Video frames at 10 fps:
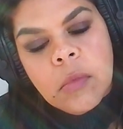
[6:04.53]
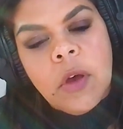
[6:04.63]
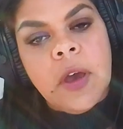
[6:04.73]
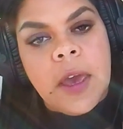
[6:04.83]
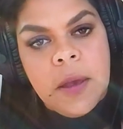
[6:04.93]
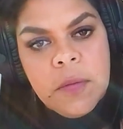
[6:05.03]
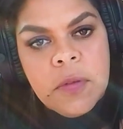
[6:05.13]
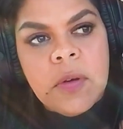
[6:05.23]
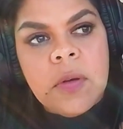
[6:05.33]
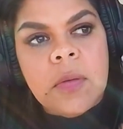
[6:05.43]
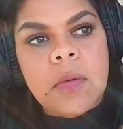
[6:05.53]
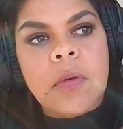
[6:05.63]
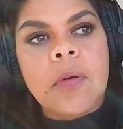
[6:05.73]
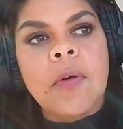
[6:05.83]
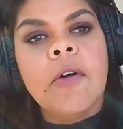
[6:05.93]
Okay, so
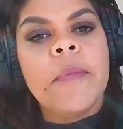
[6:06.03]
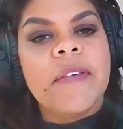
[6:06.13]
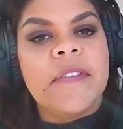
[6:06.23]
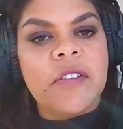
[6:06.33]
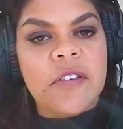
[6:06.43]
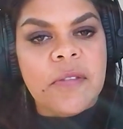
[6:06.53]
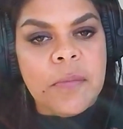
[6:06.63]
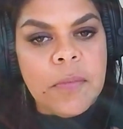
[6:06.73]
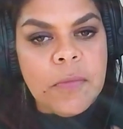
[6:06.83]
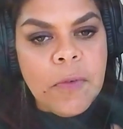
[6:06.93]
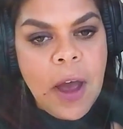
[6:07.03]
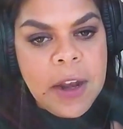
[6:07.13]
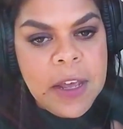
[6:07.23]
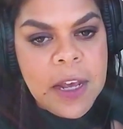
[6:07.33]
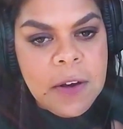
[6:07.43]
core messages right
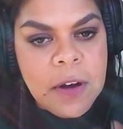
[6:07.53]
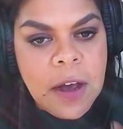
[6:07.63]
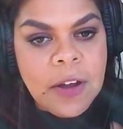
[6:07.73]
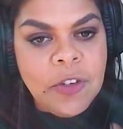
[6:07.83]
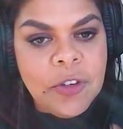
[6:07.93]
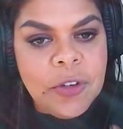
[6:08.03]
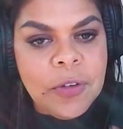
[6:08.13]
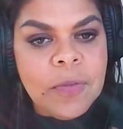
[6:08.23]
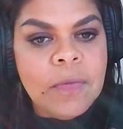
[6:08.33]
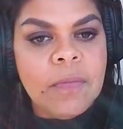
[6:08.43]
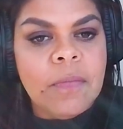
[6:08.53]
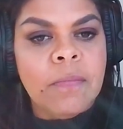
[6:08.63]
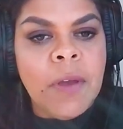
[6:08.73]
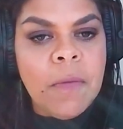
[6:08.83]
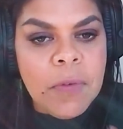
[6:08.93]
here are to
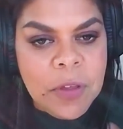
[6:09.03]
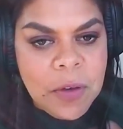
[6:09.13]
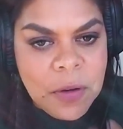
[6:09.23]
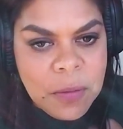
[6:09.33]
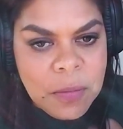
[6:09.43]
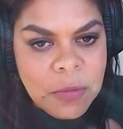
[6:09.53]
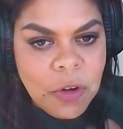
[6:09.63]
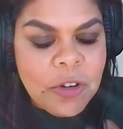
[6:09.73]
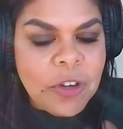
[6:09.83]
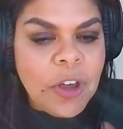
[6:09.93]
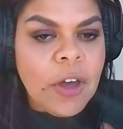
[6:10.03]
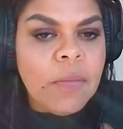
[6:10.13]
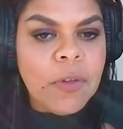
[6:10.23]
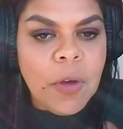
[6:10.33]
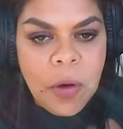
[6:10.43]
meet with your doctor,
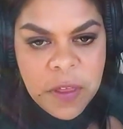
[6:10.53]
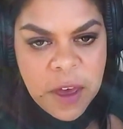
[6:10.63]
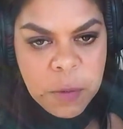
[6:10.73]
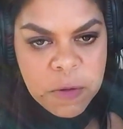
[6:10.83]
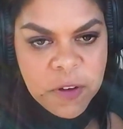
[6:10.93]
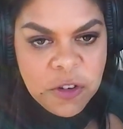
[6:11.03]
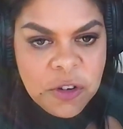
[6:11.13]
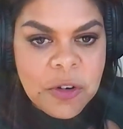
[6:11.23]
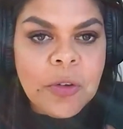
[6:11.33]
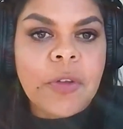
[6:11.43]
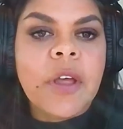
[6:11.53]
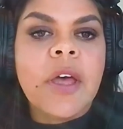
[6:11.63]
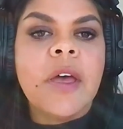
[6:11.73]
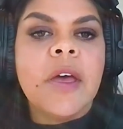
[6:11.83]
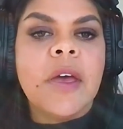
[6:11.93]
your healthcare professional,
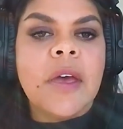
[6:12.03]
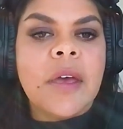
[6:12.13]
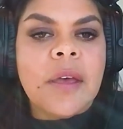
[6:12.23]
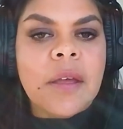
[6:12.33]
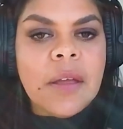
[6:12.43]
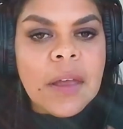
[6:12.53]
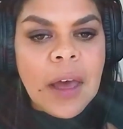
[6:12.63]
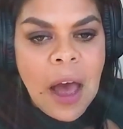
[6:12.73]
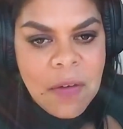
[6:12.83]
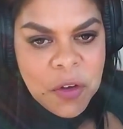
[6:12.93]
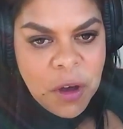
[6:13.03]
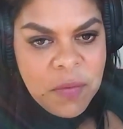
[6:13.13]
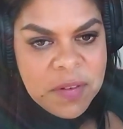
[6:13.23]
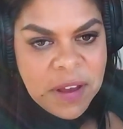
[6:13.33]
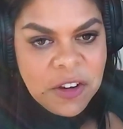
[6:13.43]
have a
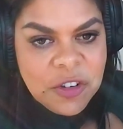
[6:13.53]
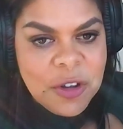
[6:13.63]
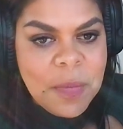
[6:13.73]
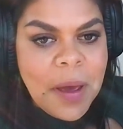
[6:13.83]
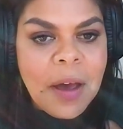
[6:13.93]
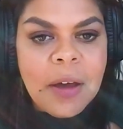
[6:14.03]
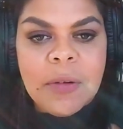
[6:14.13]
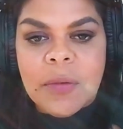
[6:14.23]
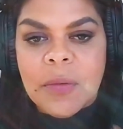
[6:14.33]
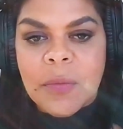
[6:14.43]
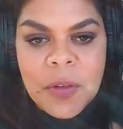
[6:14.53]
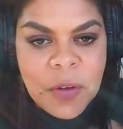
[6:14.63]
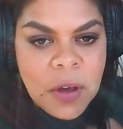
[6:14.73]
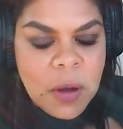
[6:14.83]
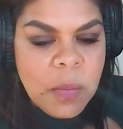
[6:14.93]
conversation about what's
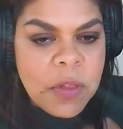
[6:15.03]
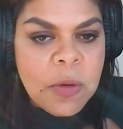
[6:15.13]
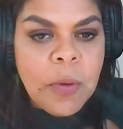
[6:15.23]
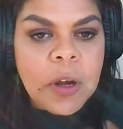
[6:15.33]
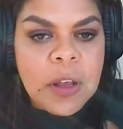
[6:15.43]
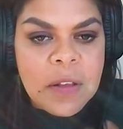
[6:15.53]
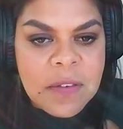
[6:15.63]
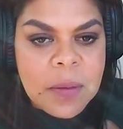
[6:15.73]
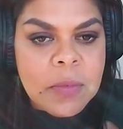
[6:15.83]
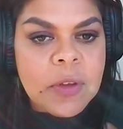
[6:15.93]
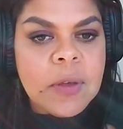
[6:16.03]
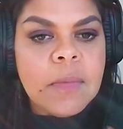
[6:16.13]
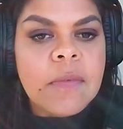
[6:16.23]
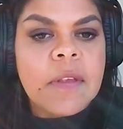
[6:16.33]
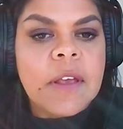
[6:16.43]
going on with your body,
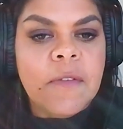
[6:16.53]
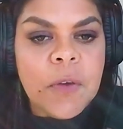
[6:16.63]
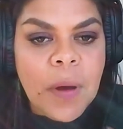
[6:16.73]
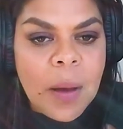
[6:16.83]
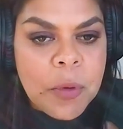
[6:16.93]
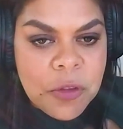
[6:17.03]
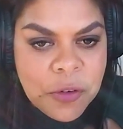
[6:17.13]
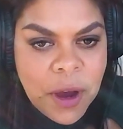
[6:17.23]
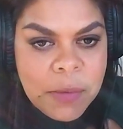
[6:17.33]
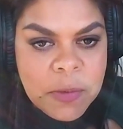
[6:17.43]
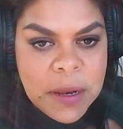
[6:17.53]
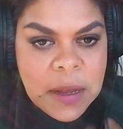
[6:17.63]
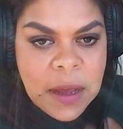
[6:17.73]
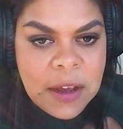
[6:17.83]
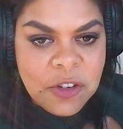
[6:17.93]
symptoms. If you are prescribed
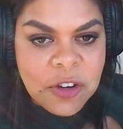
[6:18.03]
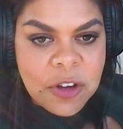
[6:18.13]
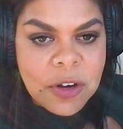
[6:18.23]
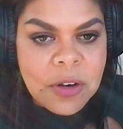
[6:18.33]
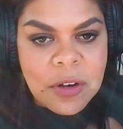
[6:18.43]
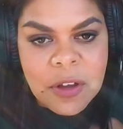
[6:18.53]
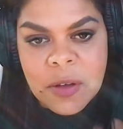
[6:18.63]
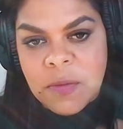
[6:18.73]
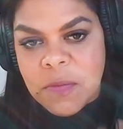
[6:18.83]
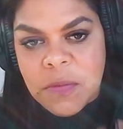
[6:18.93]
medication,